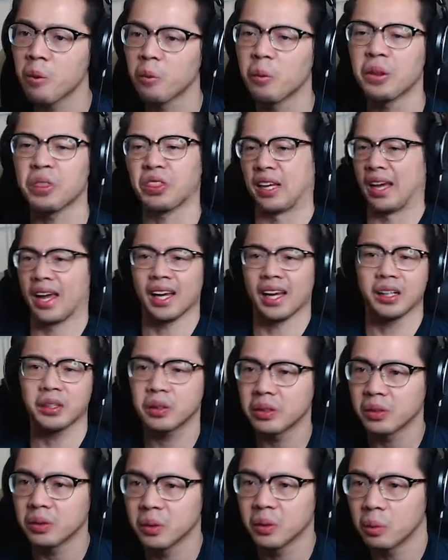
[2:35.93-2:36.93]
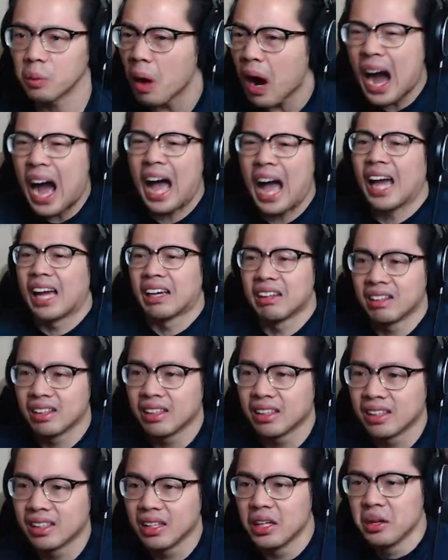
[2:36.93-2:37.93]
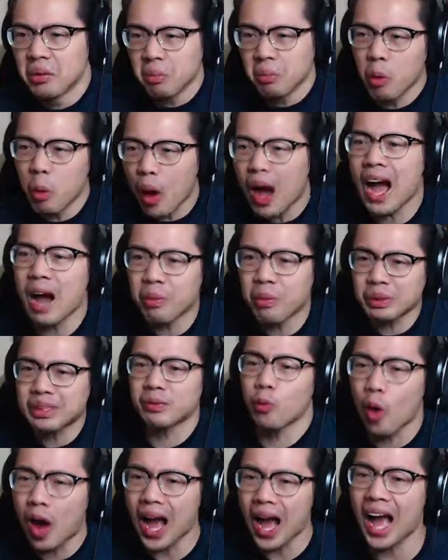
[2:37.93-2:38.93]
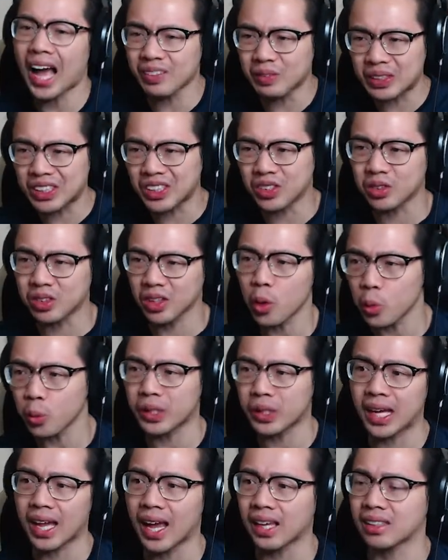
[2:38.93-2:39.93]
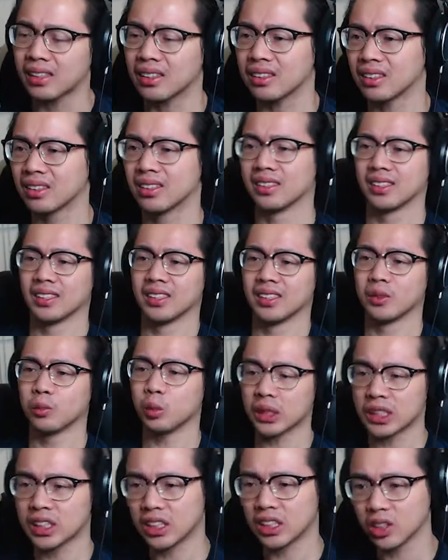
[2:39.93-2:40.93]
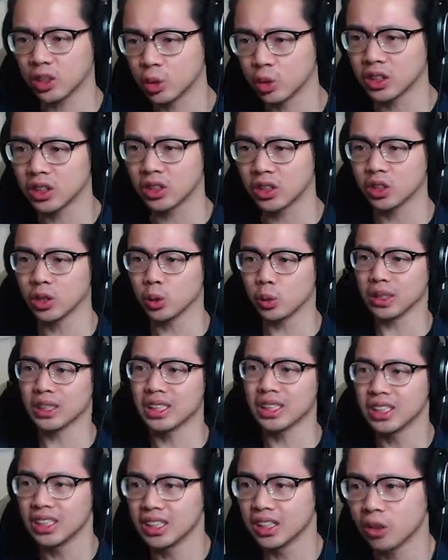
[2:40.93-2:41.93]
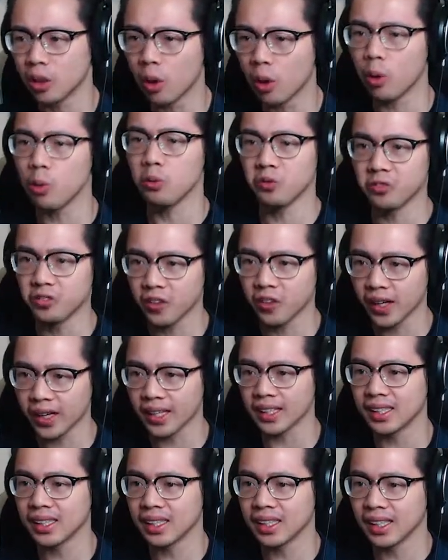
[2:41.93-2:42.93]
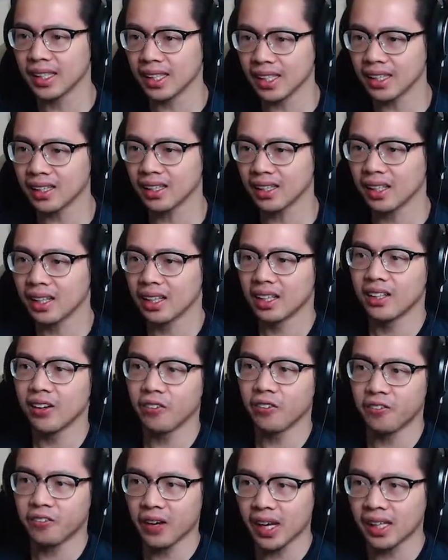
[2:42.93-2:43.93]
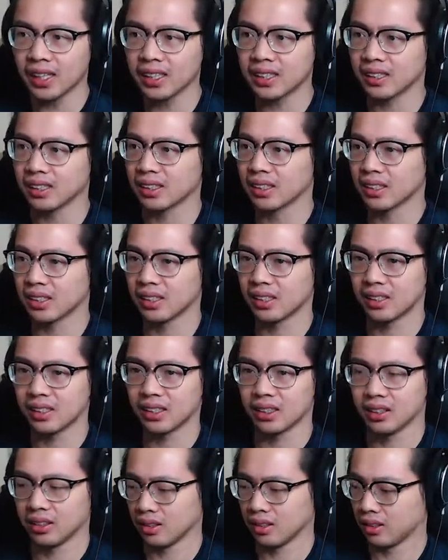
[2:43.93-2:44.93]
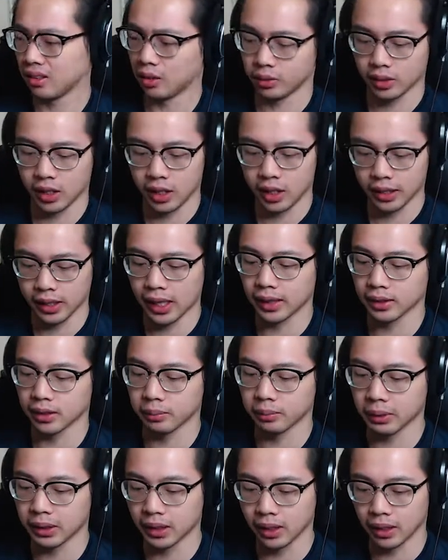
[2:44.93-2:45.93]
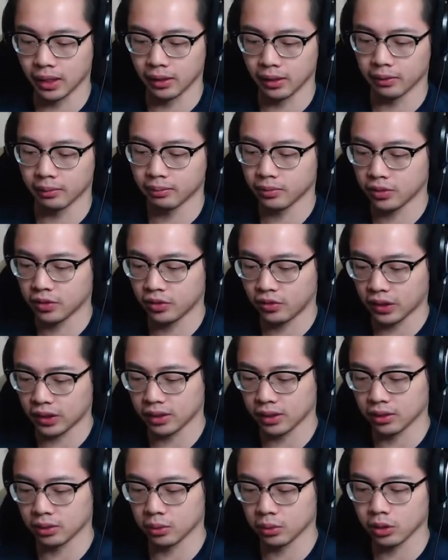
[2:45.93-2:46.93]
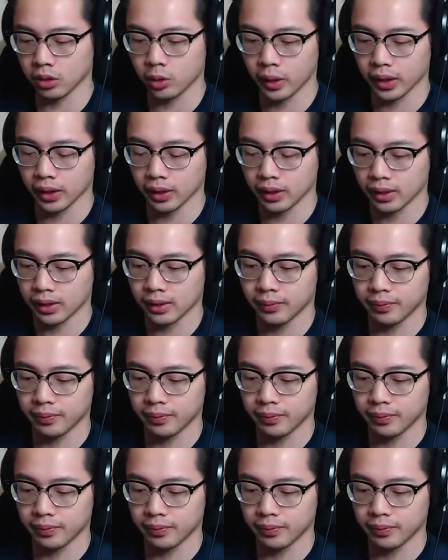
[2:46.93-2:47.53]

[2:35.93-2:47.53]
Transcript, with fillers: What the heck? Why? Why was, why would you do that? Why did you Hadouken your own friend in the face? Oh, sorry guys, let me, uh, fix this real quick.